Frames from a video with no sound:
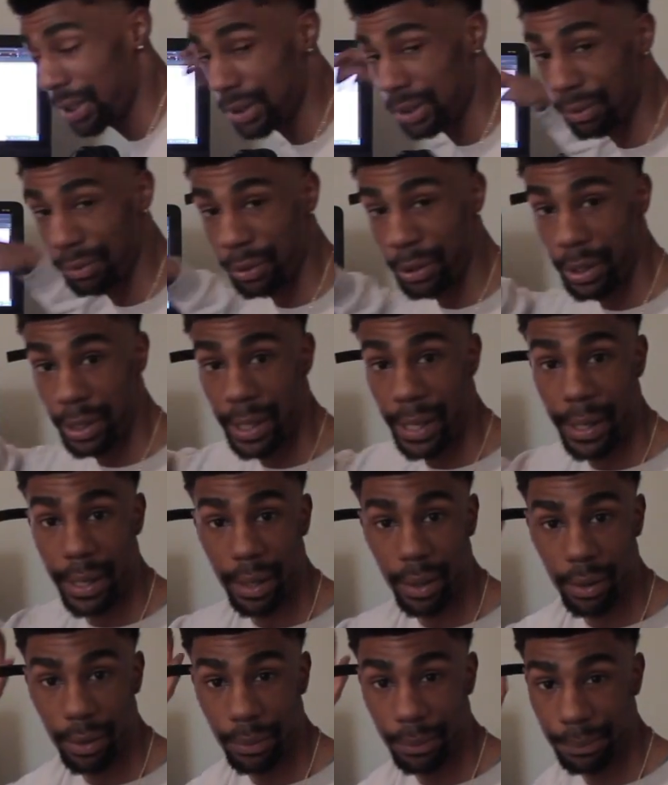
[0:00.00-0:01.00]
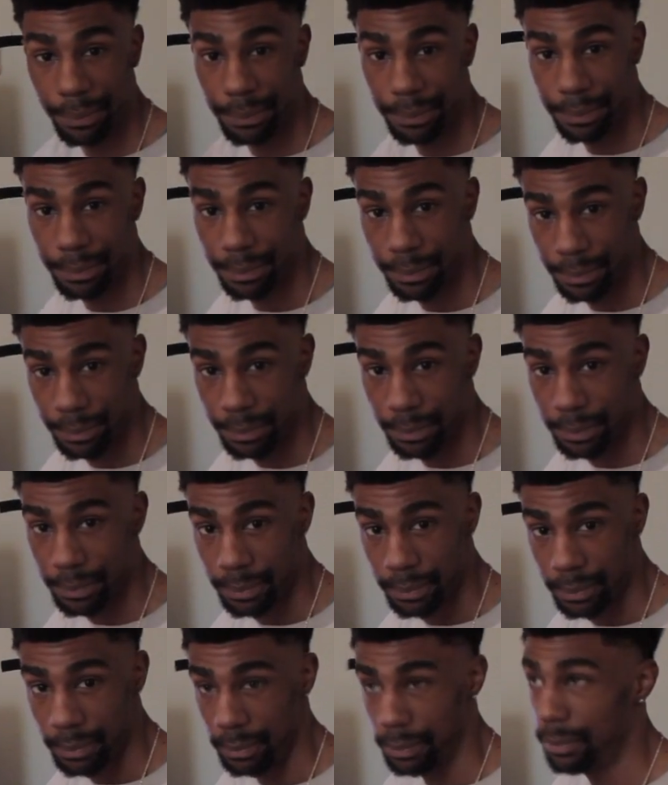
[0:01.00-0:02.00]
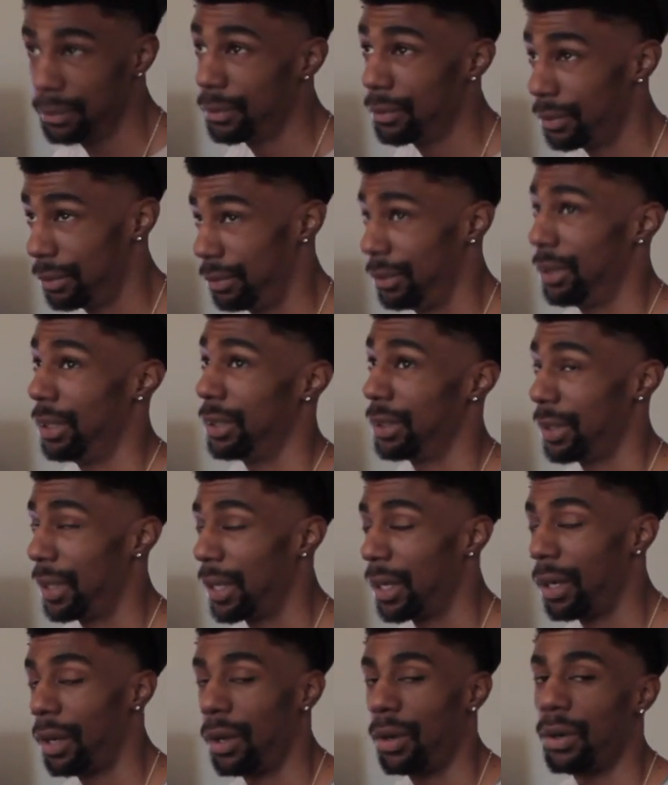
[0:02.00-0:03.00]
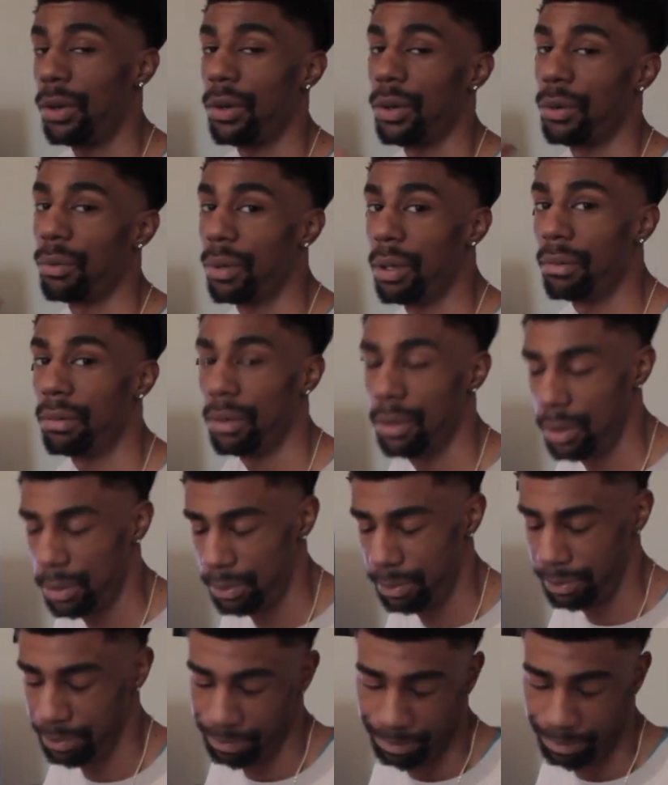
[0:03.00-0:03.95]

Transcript: is, if you hear that echo, and it's like a long reverb,